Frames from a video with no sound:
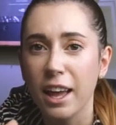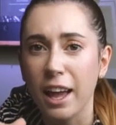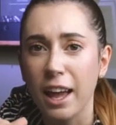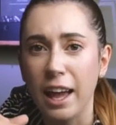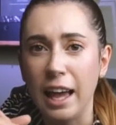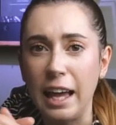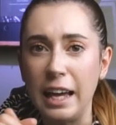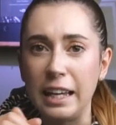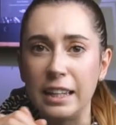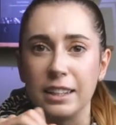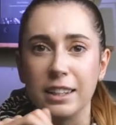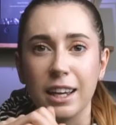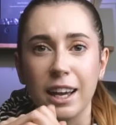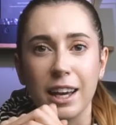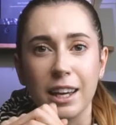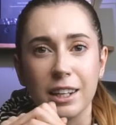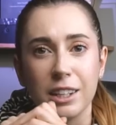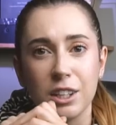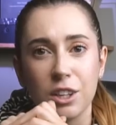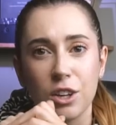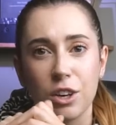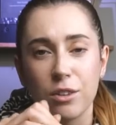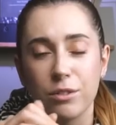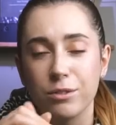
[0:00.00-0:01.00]
and
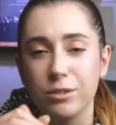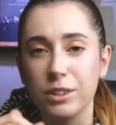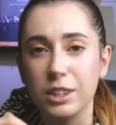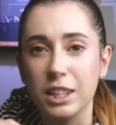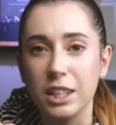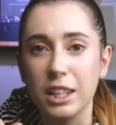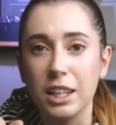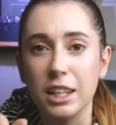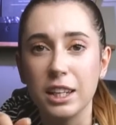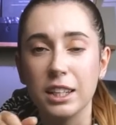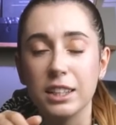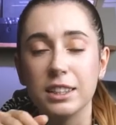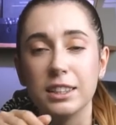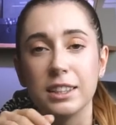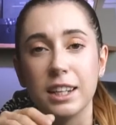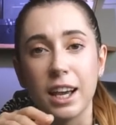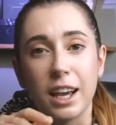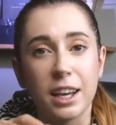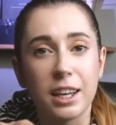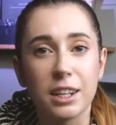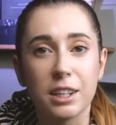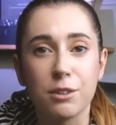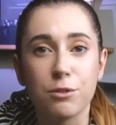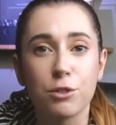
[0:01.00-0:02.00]
any of the
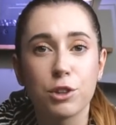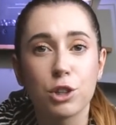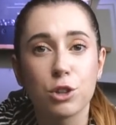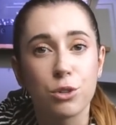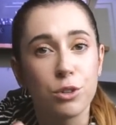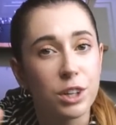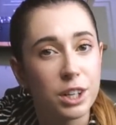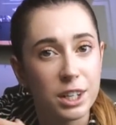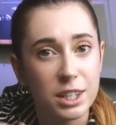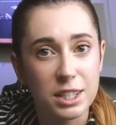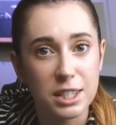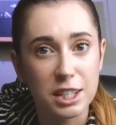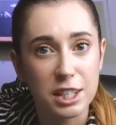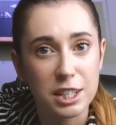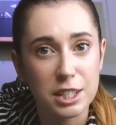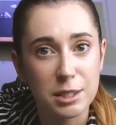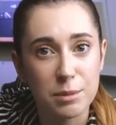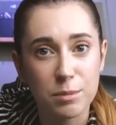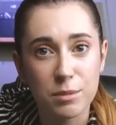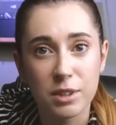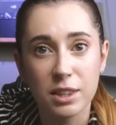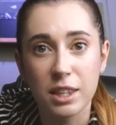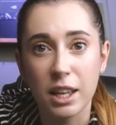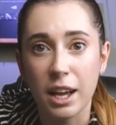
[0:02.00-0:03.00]
negative
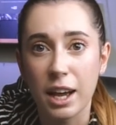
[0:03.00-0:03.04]
criticism